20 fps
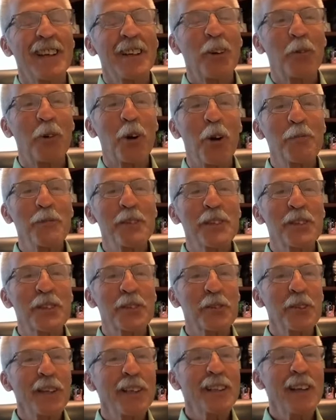Romans
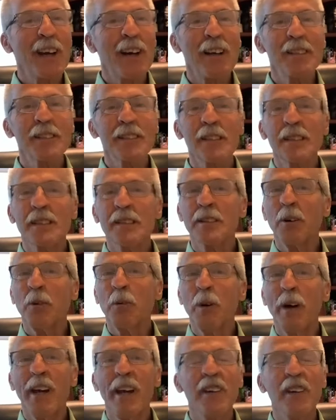3 tells us the
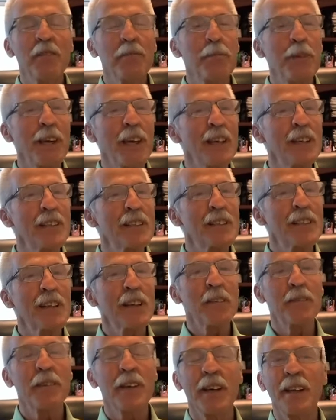way of peace
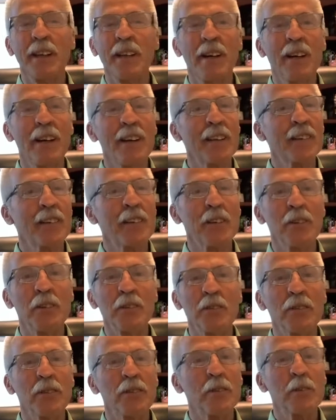have they not
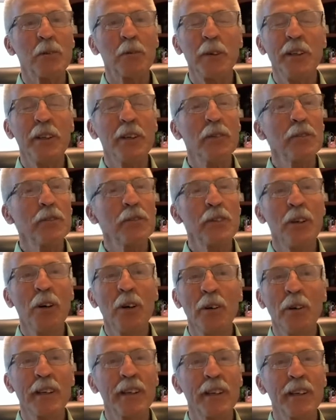known. We don't
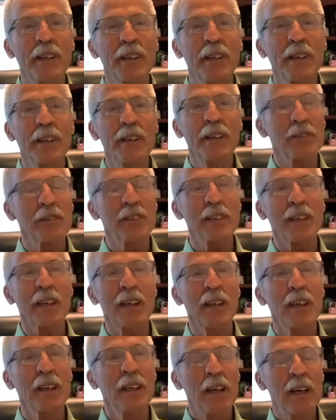know it
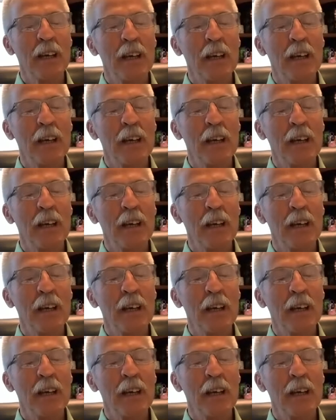naturally.